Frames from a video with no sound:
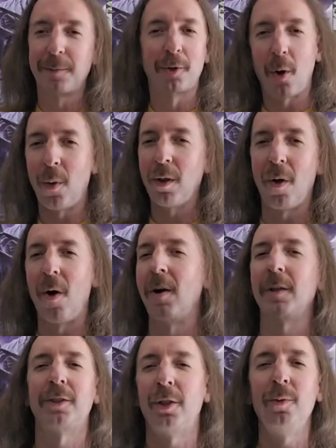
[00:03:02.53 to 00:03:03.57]
go
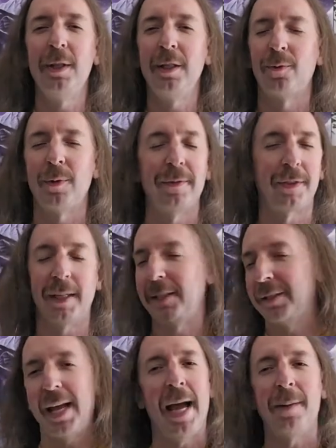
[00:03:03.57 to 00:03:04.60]
along to these riffs. I
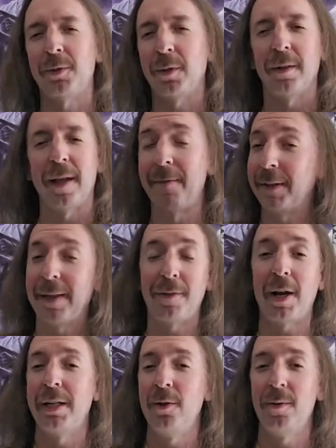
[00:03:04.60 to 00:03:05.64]
just absolutely love it. They've
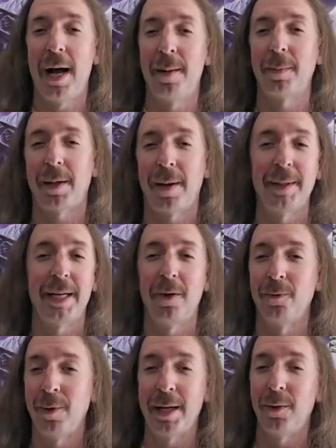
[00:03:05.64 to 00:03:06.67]
got a new album coming
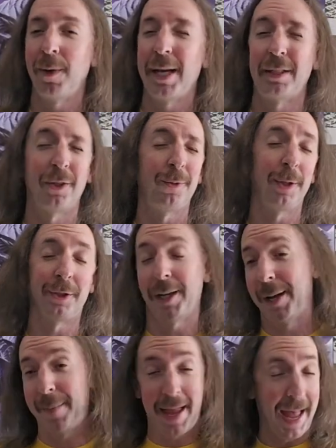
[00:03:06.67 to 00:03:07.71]
out right away too, which
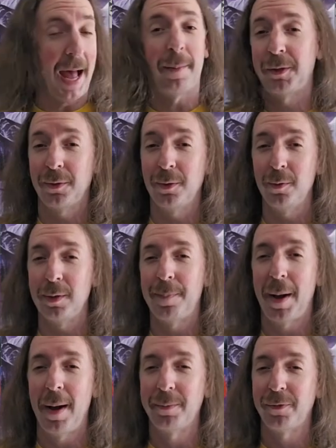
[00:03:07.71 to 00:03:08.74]
I'm absolutely
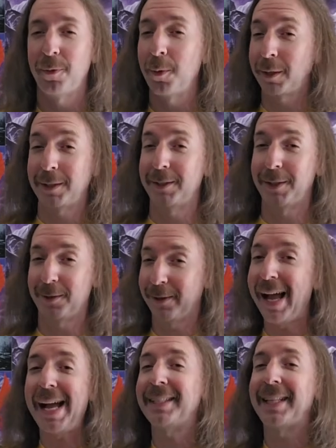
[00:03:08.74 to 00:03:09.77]
pumped for, because their
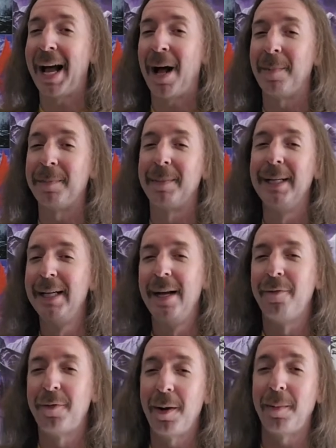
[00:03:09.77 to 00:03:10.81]
last album
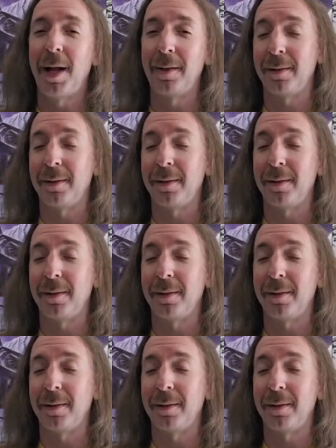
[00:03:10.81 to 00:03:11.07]
from,